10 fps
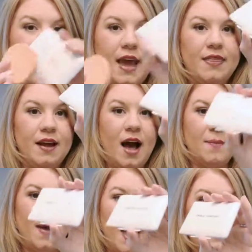and the
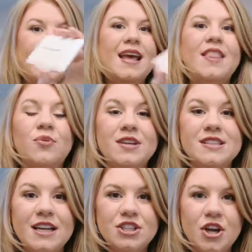compact. The
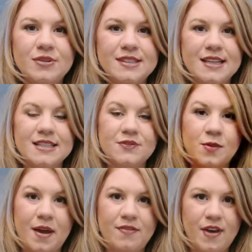reason I chose this
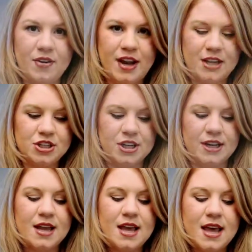for my
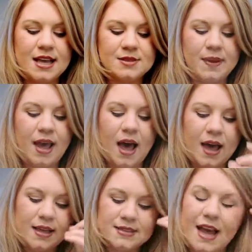foundation is
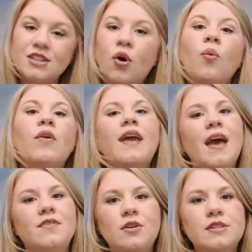because I don't really
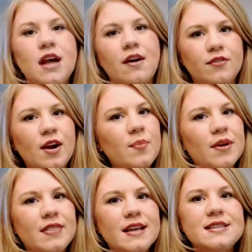have to use cover up
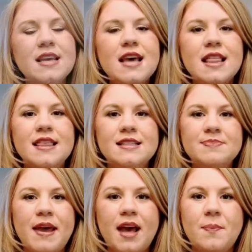with this. This
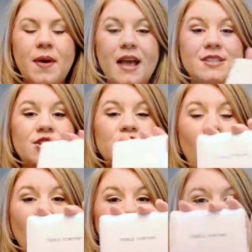makeup has
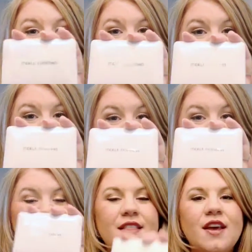so much
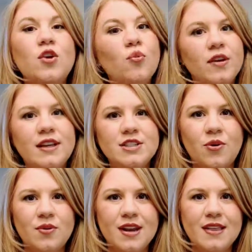coverage that you really
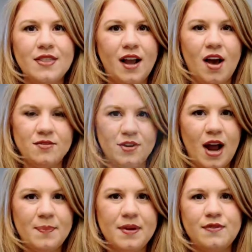don't need the cover
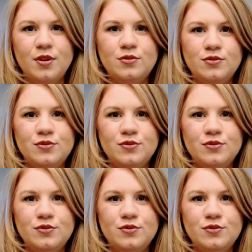up if you